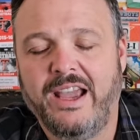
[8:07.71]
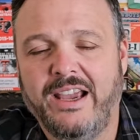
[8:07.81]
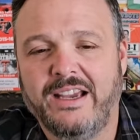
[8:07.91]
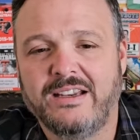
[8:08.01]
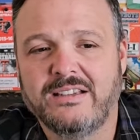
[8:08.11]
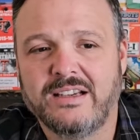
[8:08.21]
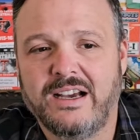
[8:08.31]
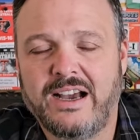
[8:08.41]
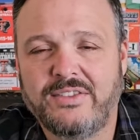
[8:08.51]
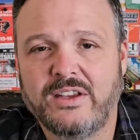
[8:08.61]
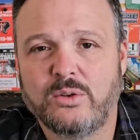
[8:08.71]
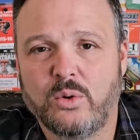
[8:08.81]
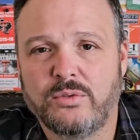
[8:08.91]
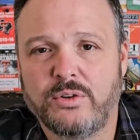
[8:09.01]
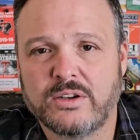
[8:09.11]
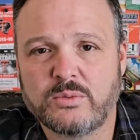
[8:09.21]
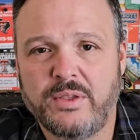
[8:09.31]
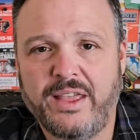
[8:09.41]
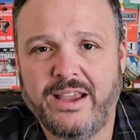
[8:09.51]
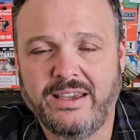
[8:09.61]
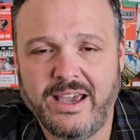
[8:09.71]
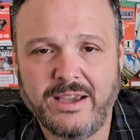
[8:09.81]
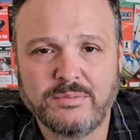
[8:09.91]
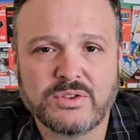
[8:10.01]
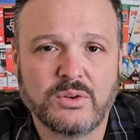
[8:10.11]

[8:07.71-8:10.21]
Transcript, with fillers: And I think the Horned Frogs win that game.